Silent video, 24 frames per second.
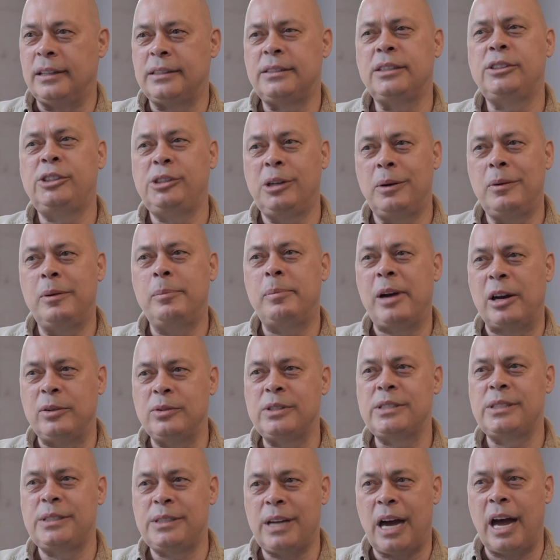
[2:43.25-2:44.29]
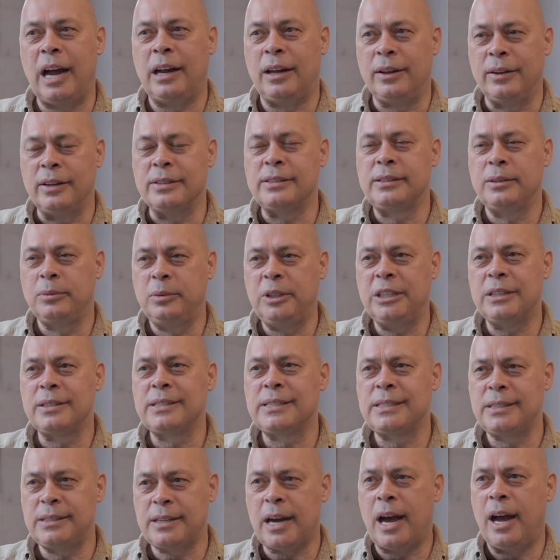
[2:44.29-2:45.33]
It's a show about style. There's a real
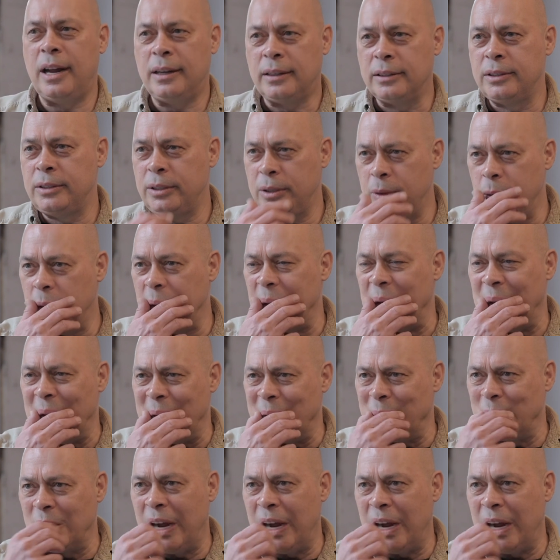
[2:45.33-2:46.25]
style to it in the